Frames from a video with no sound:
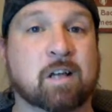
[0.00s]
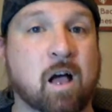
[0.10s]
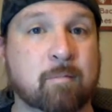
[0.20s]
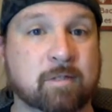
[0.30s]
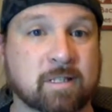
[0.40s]
the
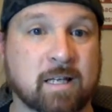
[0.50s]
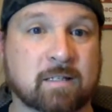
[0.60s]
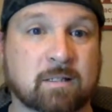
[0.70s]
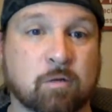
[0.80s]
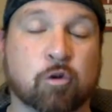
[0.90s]
time is
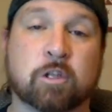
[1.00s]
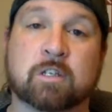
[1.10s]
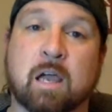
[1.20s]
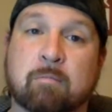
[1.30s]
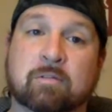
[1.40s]
less or the
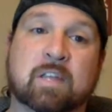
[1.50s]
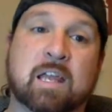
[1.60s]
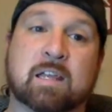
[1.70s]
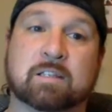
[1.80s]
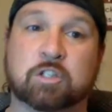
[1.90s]
time of
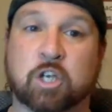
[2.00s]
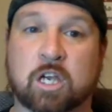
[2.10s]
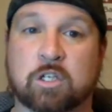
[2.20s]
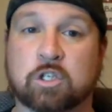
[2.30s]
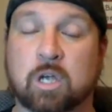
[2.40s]
day has
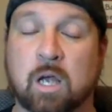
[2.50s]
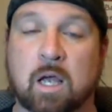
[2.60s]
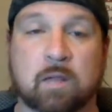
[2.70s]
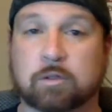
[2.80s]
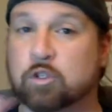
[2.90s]
changed.
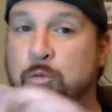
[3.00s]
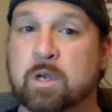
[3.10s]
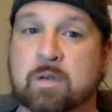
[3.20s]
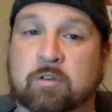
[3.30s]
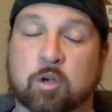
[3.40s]
There's so
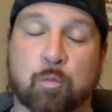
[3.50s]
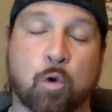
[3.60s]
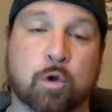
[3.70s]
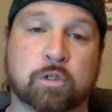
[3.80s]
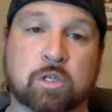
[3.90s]
many different
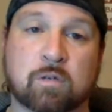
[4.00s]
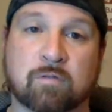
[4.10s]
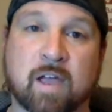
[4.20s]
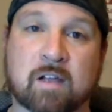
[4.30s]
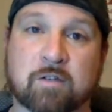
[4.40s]
components you can
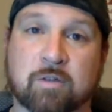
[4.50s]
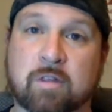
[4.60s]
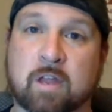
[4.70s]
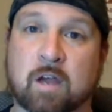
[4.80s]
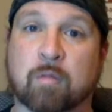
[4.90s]
factor
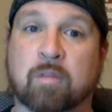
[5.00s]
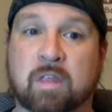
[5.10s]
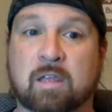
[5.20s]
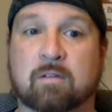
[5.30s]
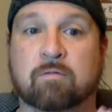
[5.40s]
in there, but
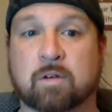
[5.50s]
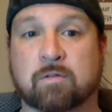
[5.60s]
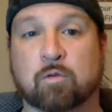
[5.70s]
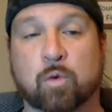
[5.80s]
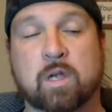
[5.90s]
think of
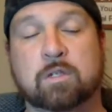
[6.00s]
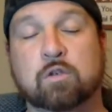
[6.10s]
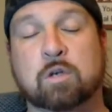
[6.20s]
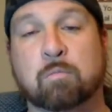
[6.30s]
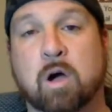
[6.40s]
different ways
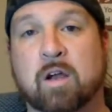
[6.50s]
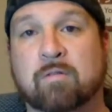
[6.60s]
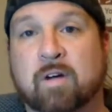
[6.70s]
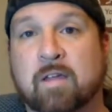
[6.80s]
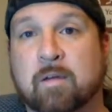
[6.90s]
you can
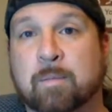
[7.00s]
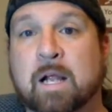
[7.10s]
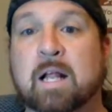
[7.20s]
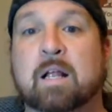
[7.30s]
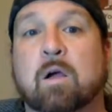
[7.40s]
modify them.
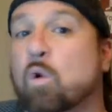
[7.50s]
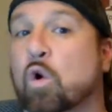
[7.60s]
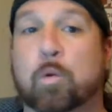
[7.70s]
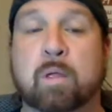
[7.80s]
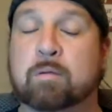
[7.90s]

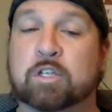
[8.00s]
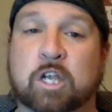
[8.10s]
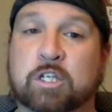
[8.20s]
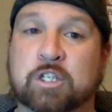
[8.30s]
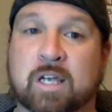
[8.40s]
Or maybe
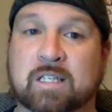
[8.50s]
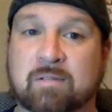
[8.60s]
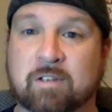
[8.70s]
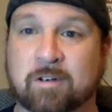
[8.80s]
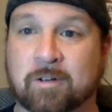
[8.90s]
change the
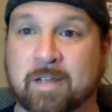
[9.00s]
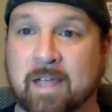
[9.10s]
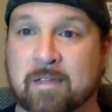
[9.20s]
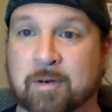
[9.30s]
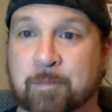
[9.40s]
activity
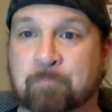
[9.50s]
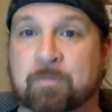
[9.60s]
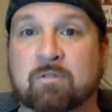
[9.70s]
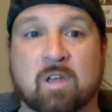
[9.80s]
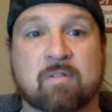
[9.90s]
altogether.
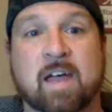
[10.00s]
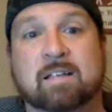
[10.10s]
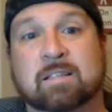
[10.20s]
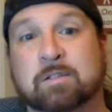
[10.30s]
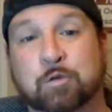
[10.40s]
If you have
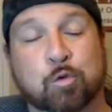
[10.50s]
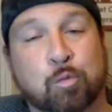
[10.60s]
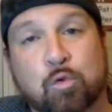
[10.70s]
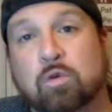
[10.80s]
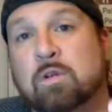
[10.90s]
access to a
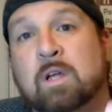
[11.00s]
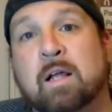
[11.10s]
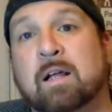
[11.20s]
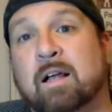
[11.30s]
pool,